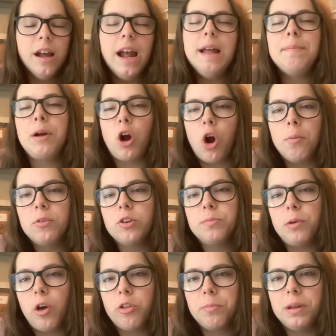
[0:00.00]
and my arms are
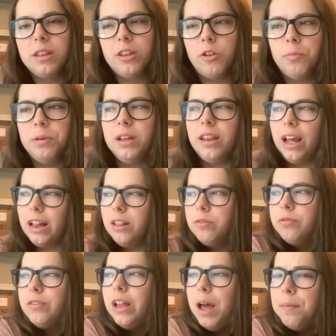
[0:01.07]
bothering me a little bit, like the
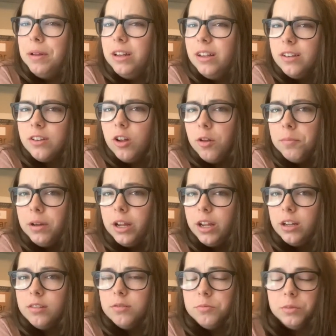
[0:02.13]
flabbiness on
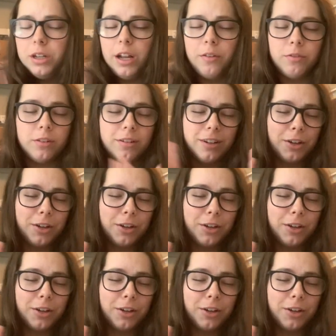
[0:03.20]
my whatever.